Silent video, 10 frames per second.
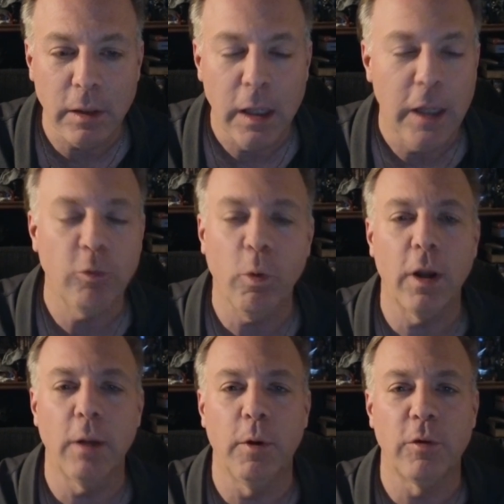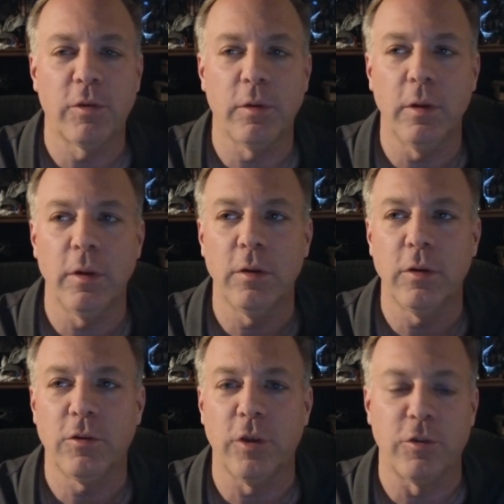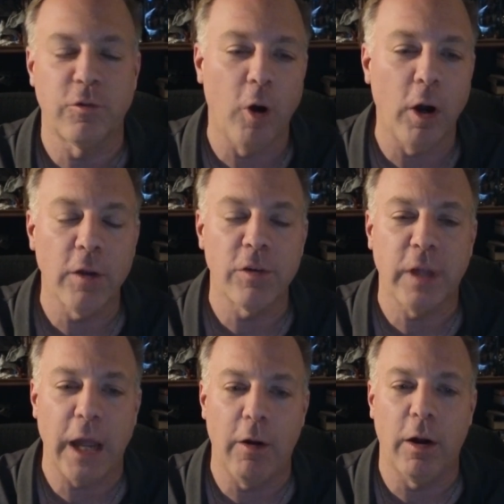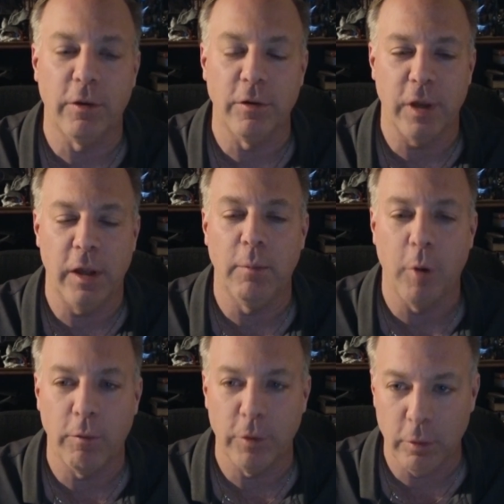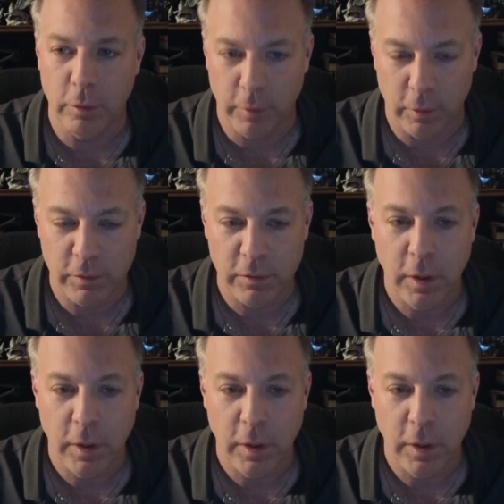He's one of the most, the strongest characters in the Marvel Universe.